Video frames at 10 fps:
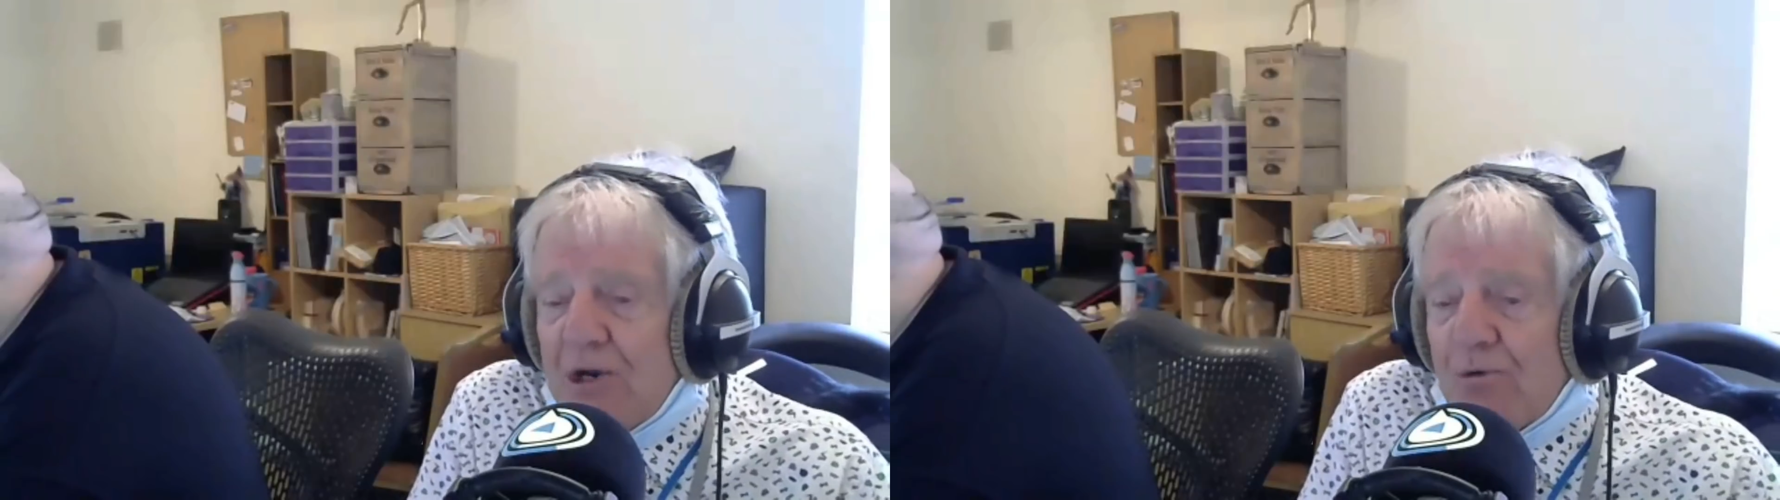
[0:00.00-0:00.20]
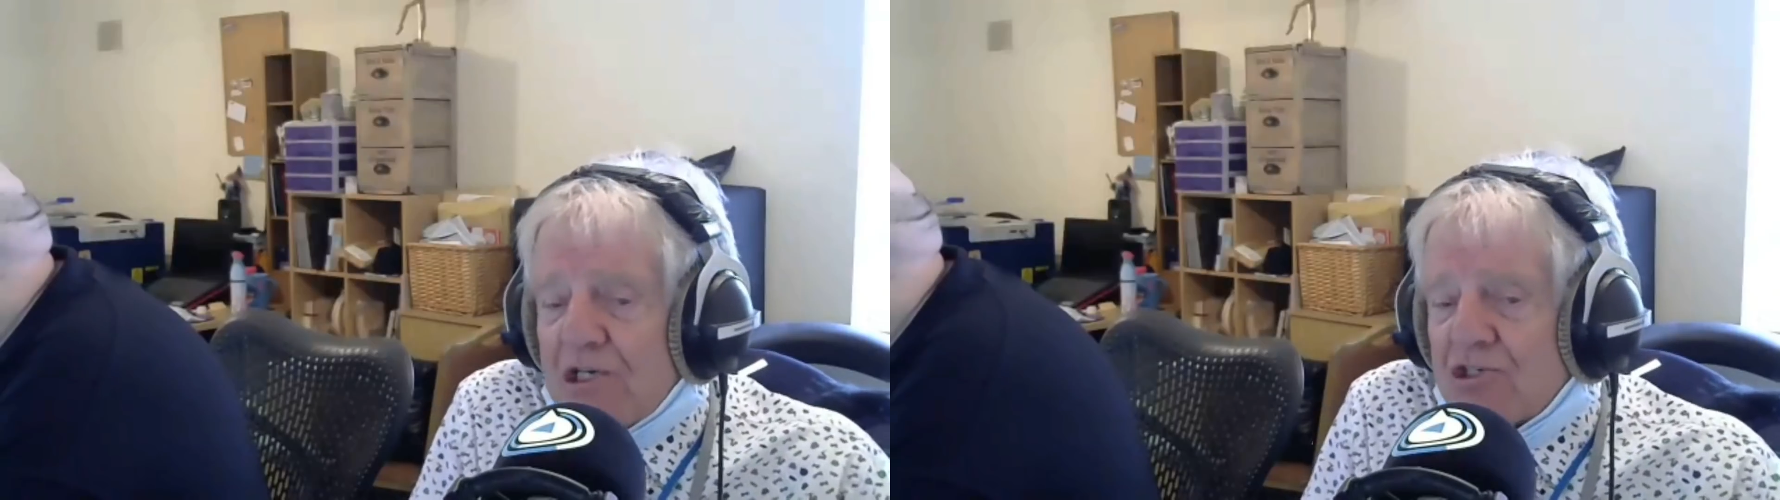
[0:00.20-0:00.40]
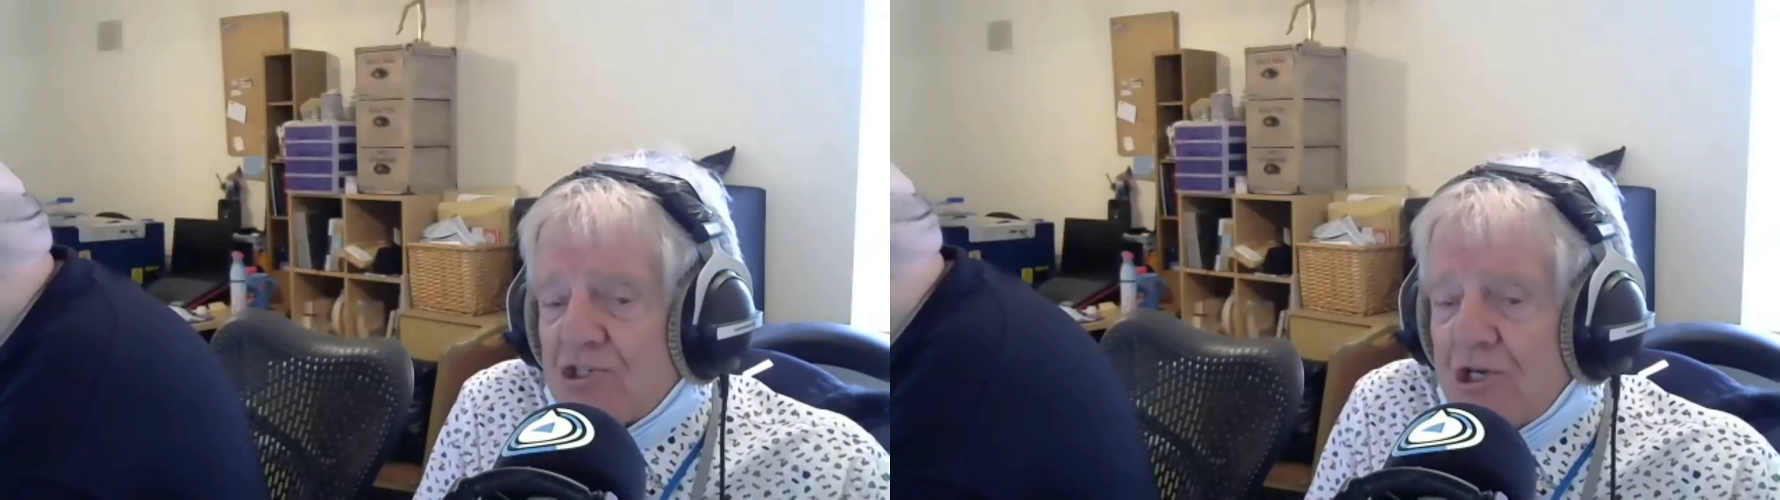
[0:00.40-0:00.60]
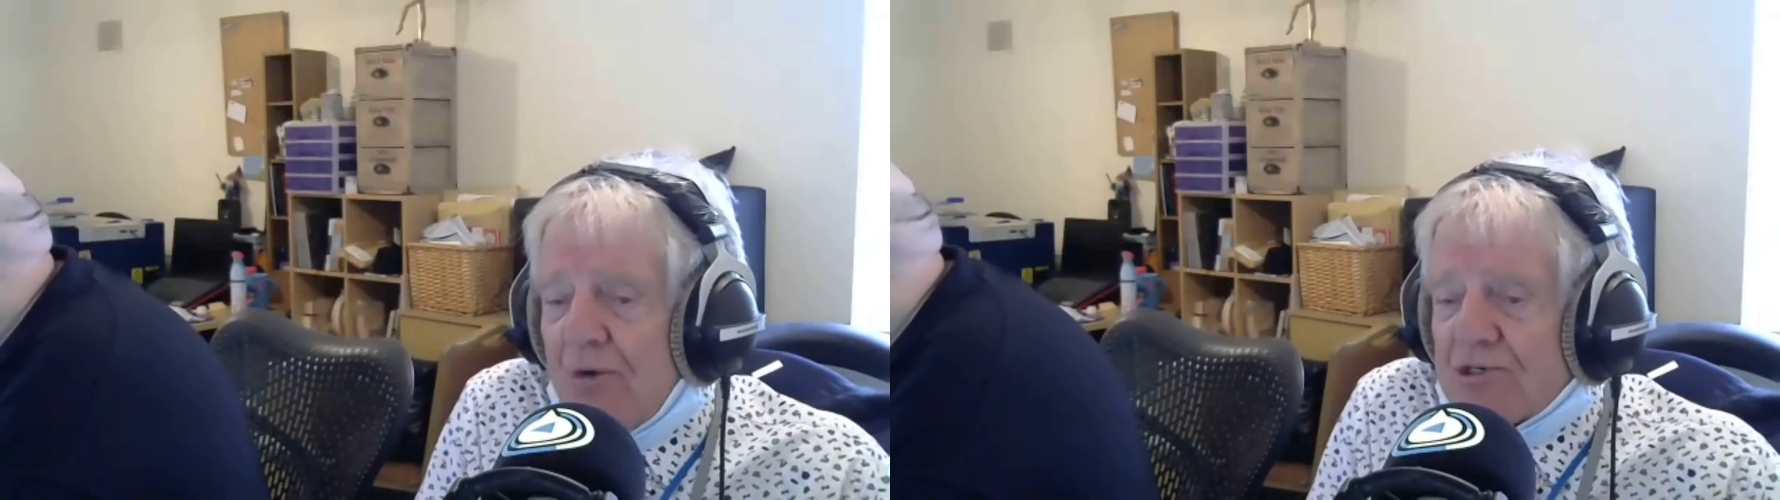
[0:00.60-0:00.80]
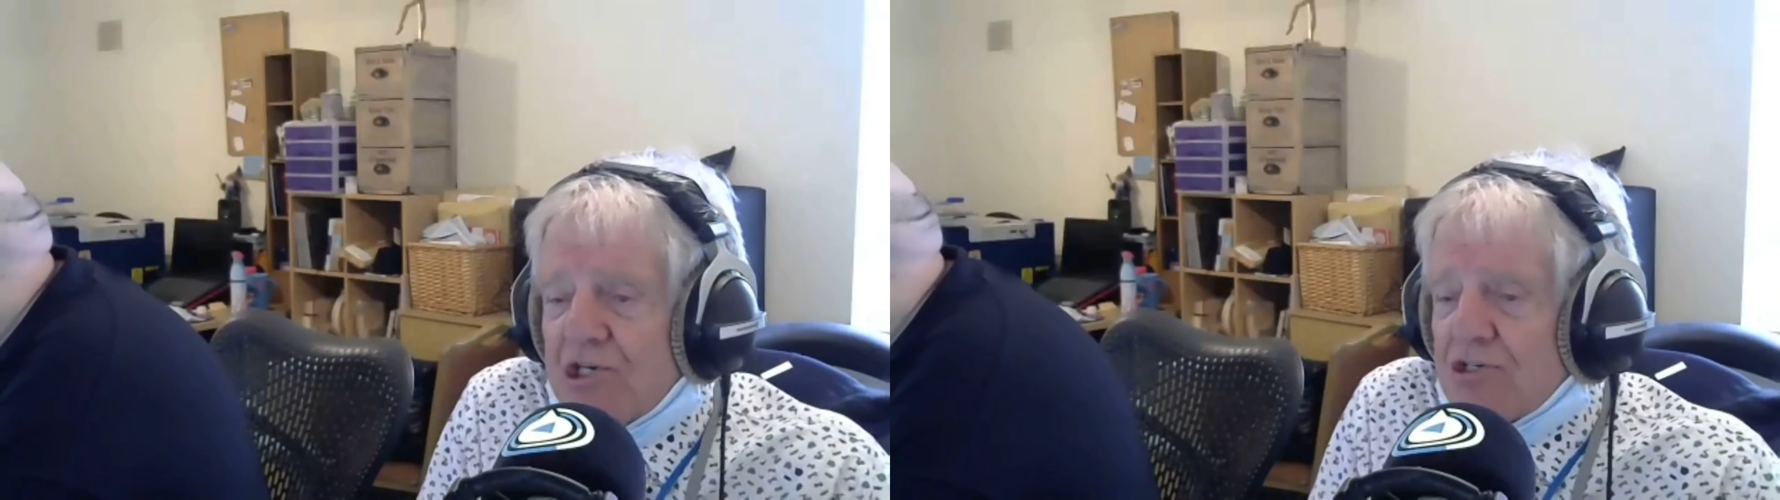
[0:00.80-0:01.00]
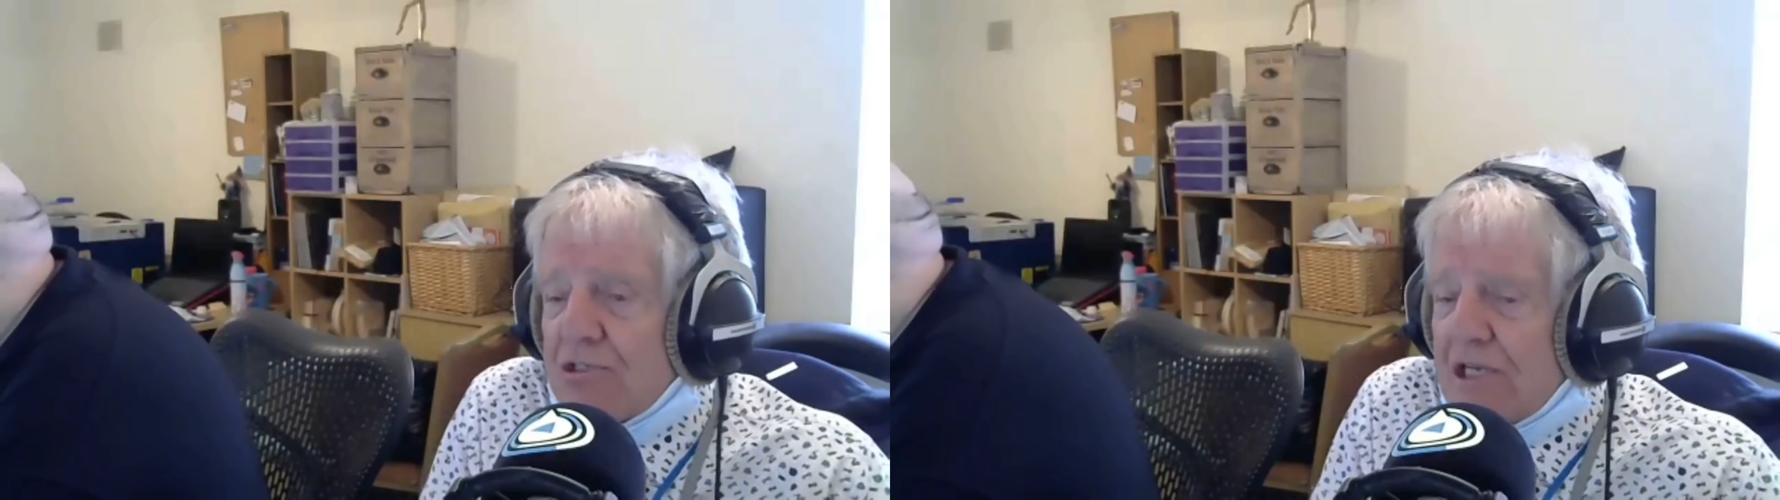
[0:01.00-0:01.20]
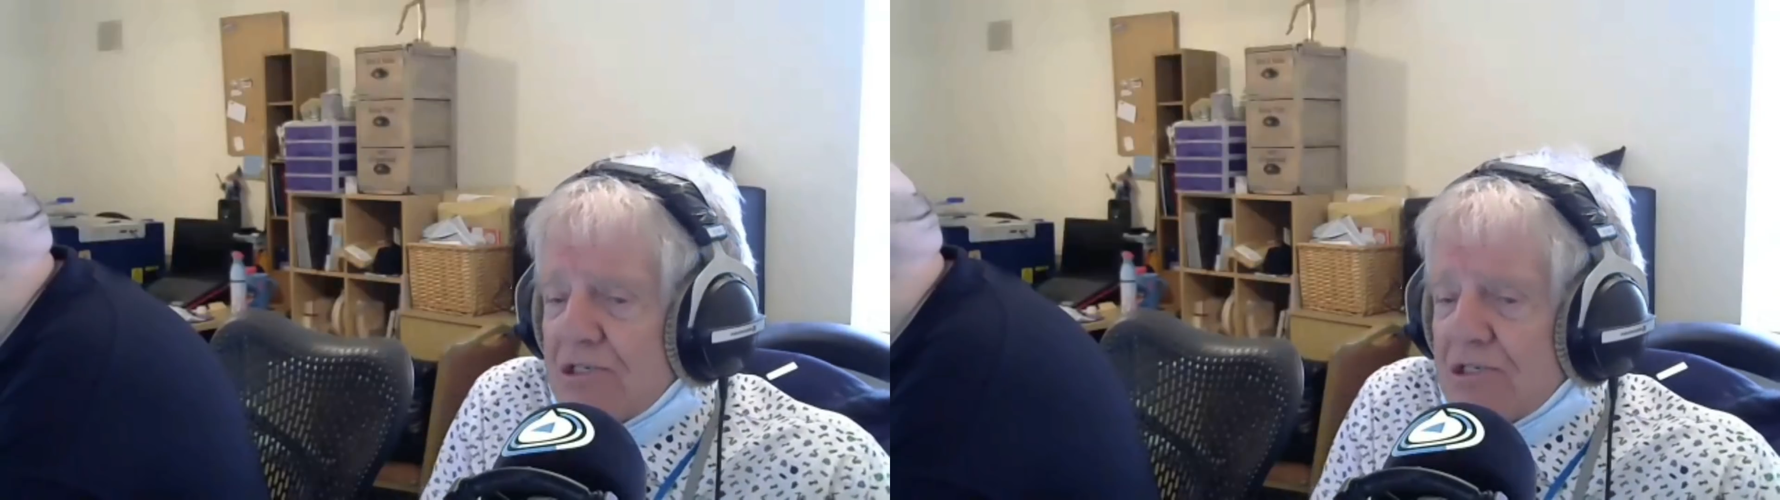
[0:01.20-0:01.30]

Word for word: questions of the opposition that's